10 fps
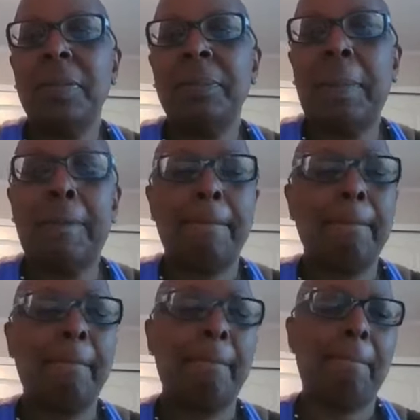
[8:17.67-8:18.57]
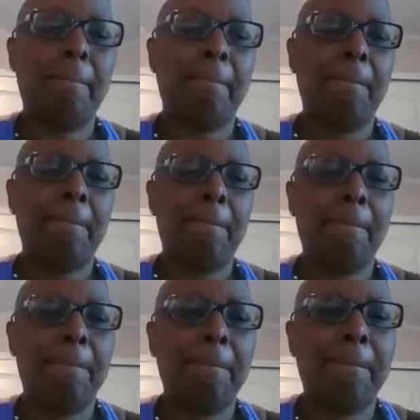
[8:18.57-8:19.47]

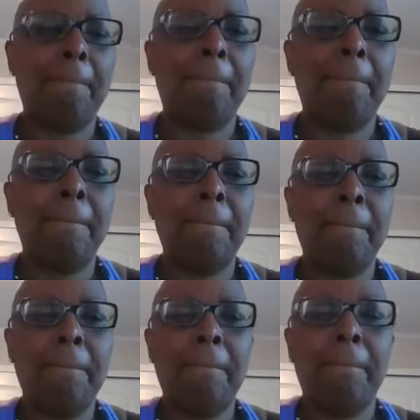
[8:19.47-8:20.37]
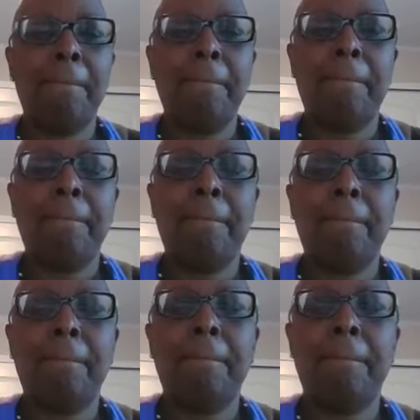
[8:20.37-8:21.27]

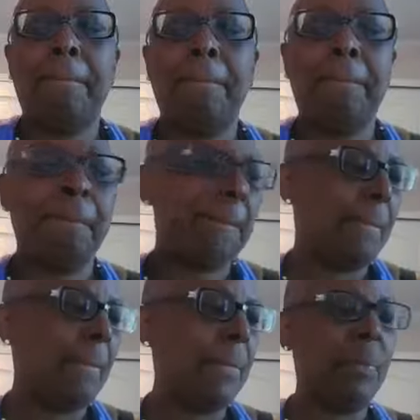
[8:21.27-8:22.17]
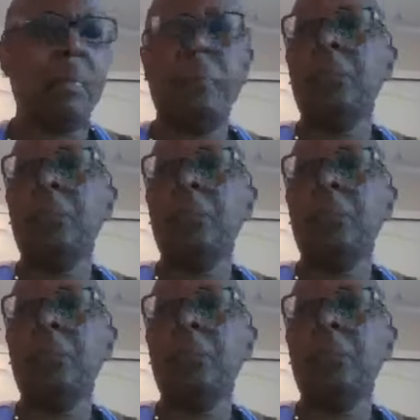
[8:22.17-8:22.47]
(silence)